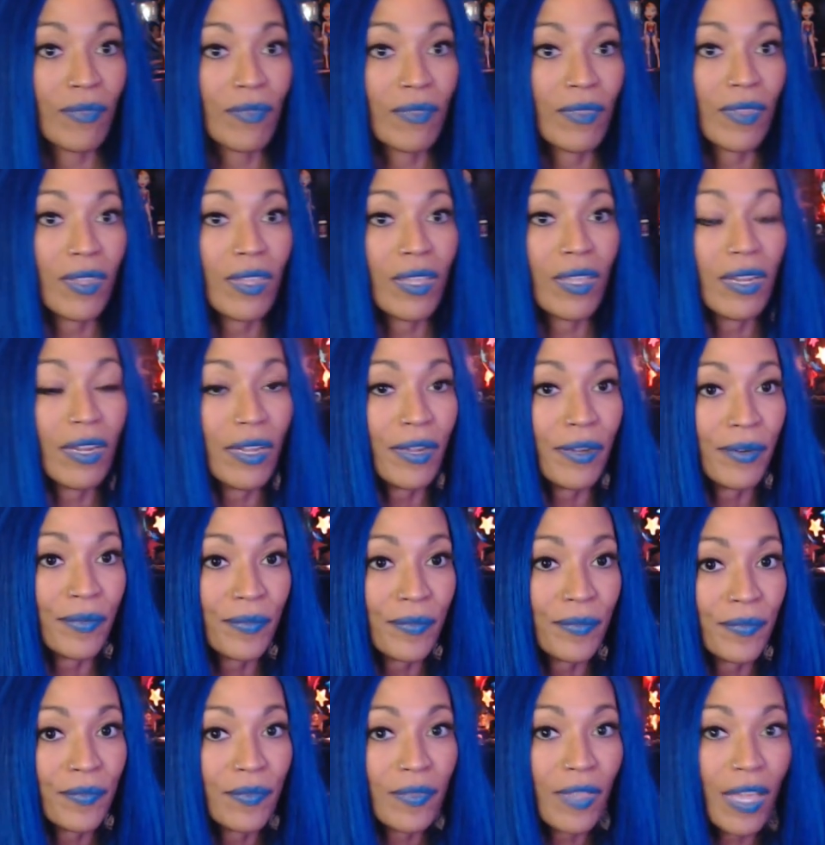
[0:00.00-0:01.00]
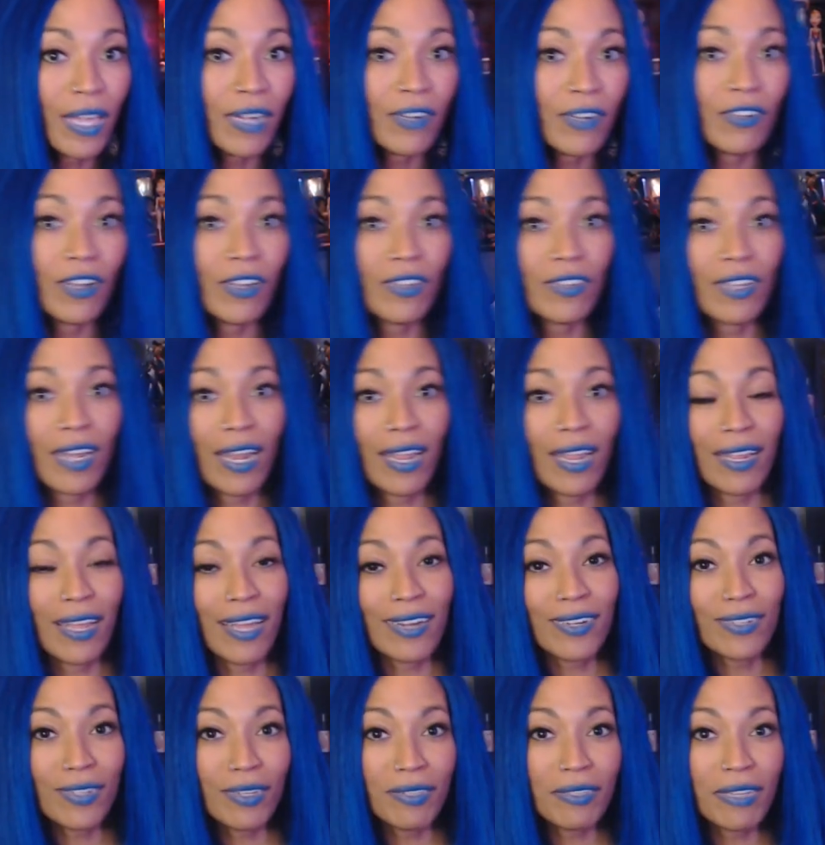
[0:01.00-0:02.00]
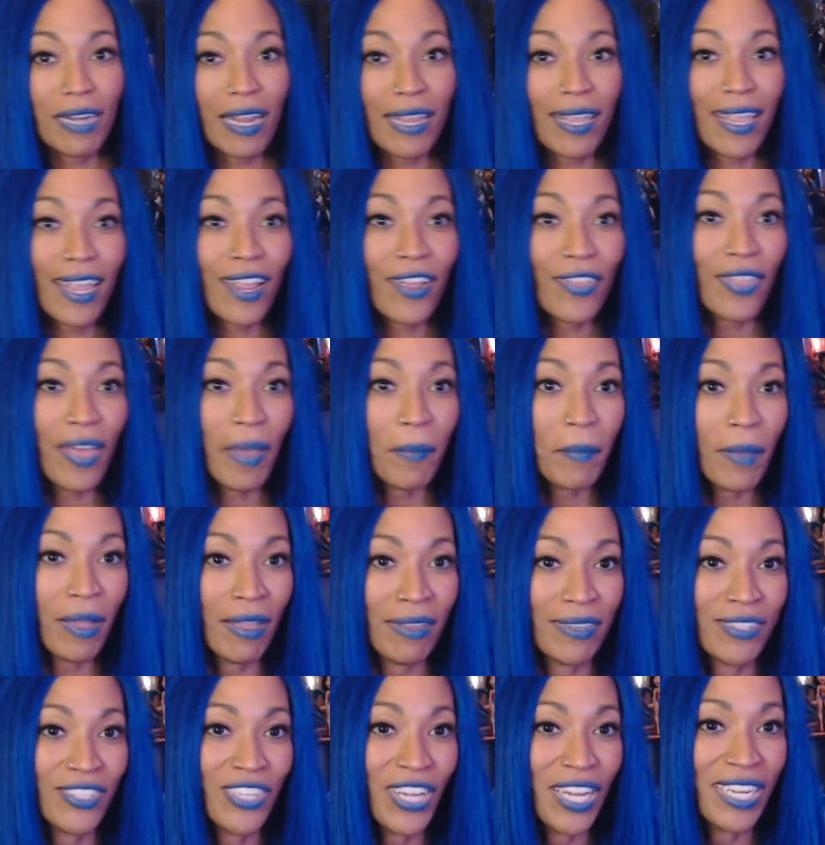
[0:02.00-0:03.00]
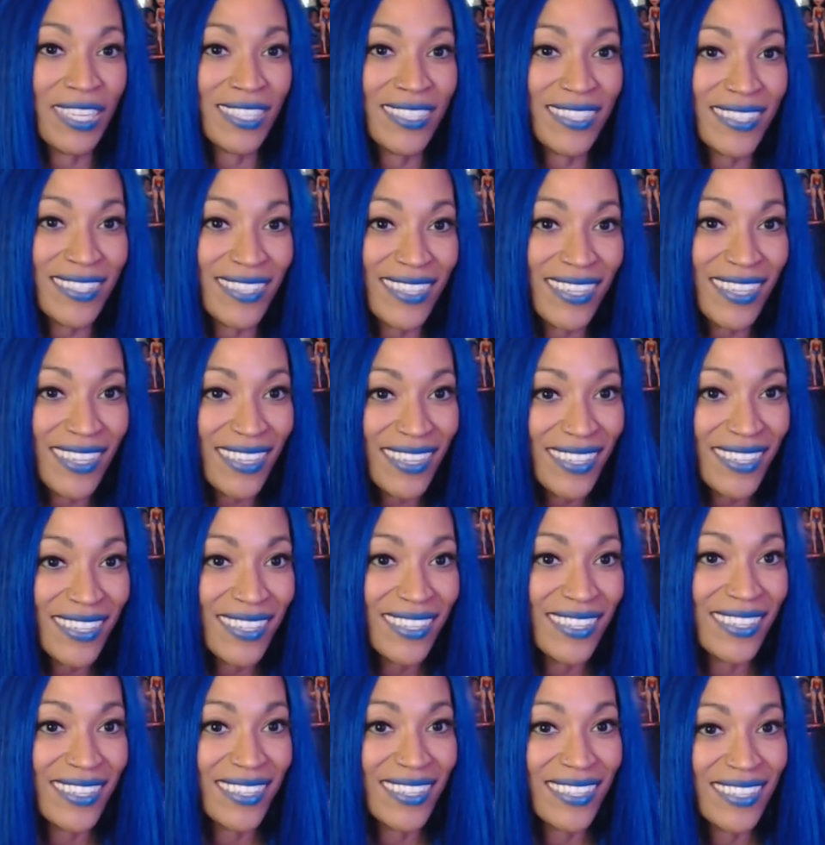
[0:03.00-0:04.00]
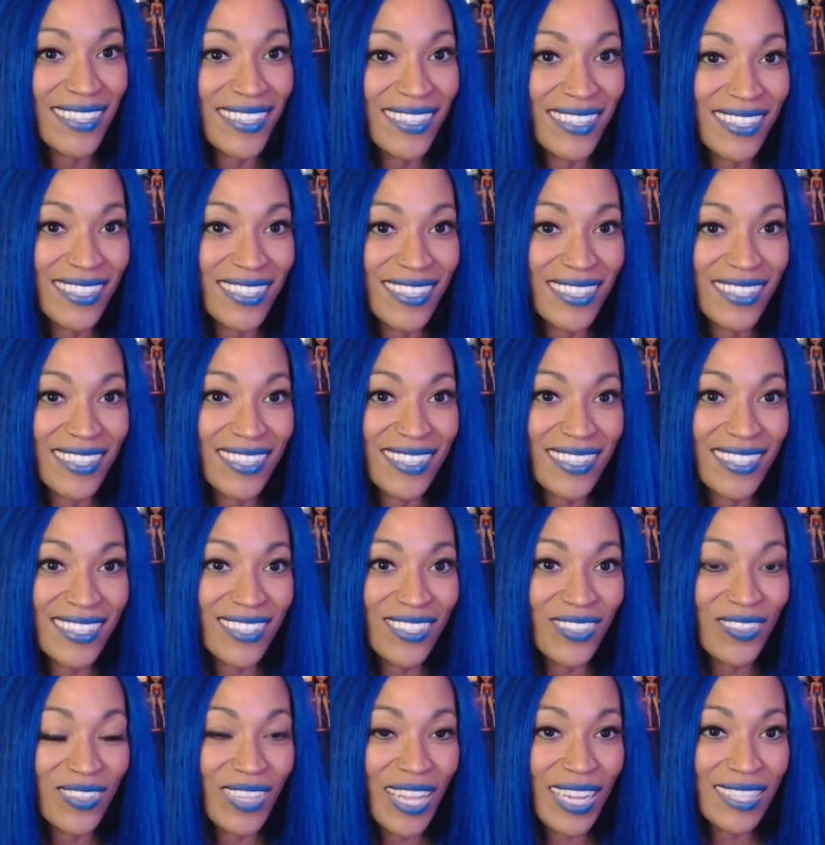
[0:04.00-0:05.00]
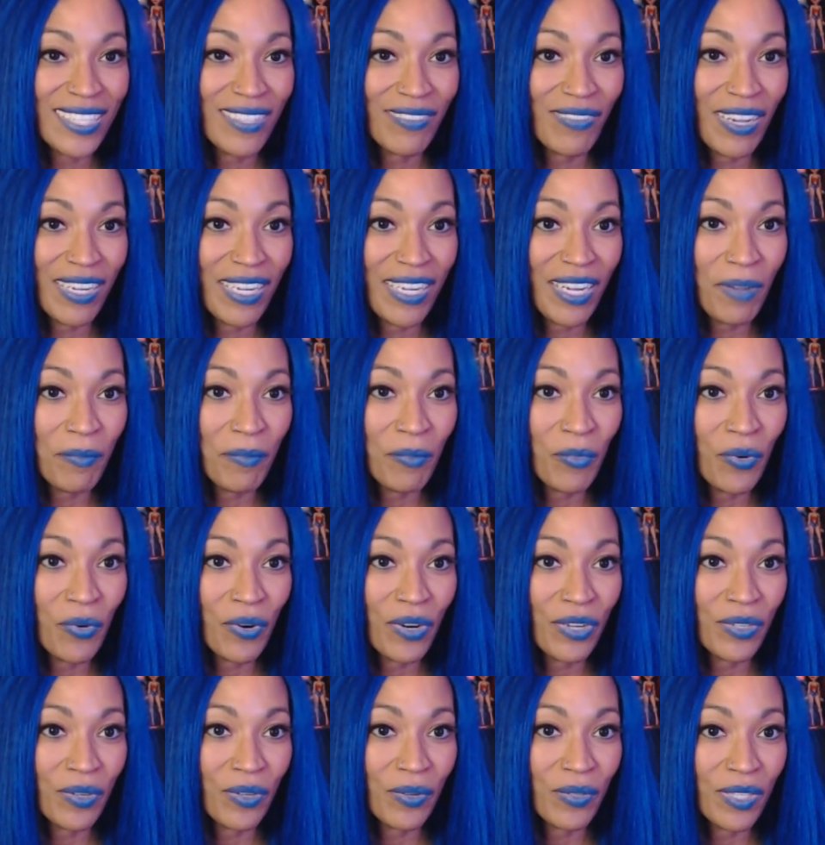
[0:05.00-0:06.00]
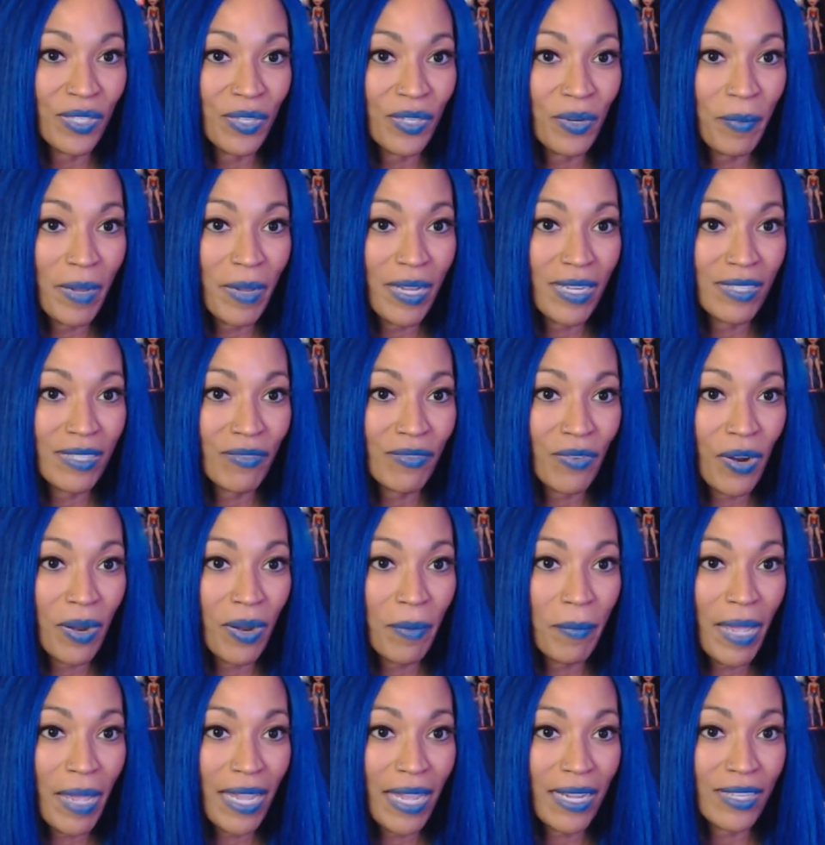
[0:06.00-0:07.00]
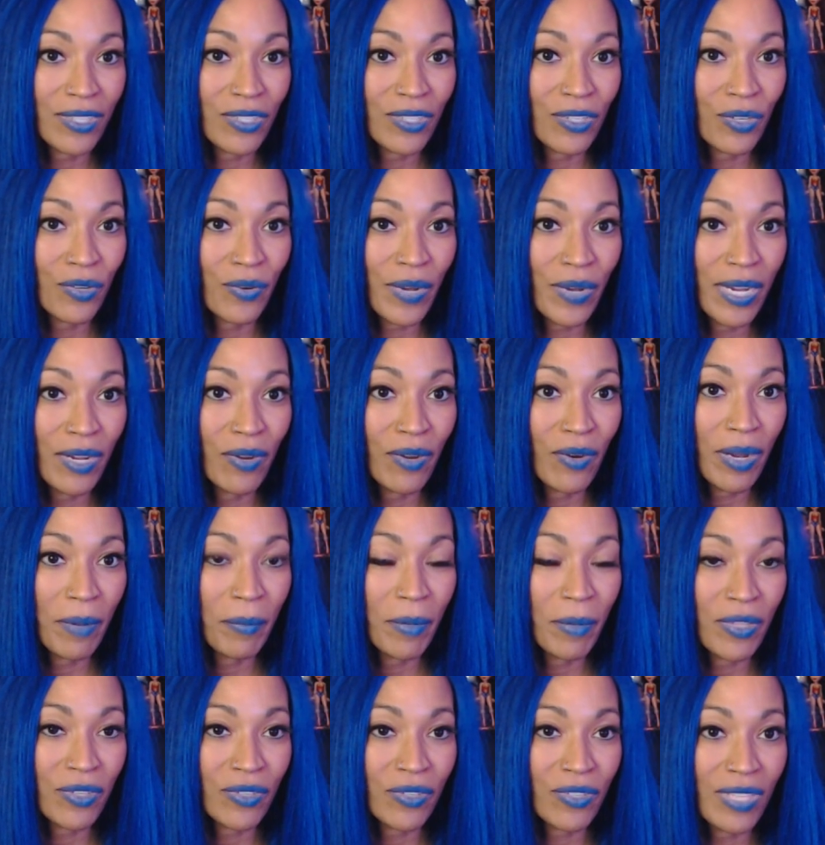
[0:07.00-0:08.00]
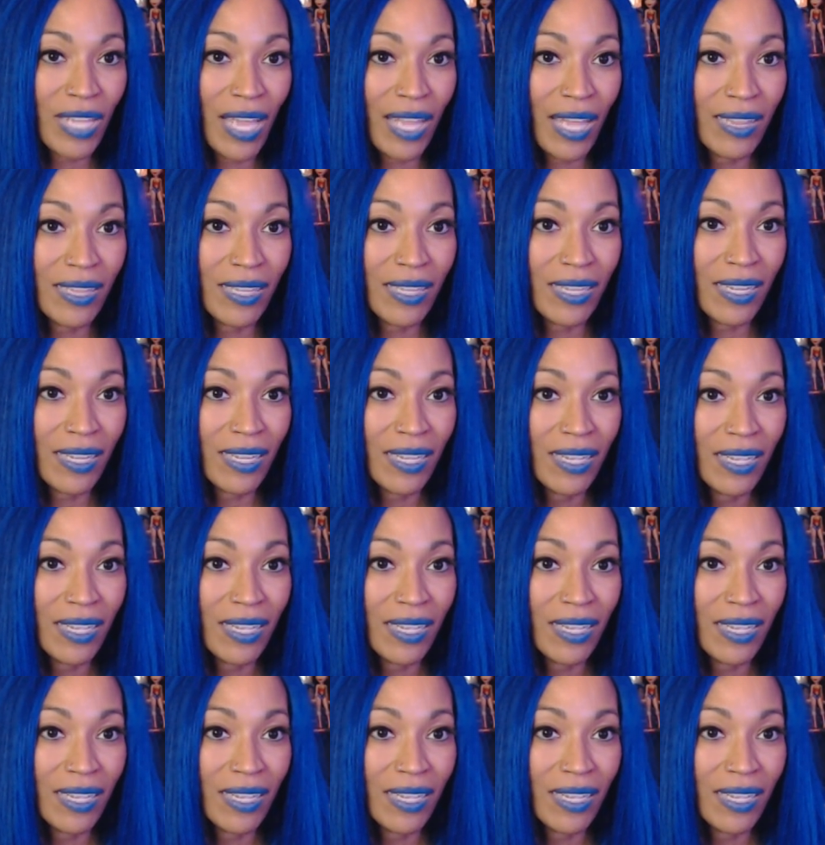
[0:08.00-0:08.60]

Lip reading: you know, I don't know that I care that much, honestly. You'd like to find out more. You only know about as far back as your great grandmother, sadly.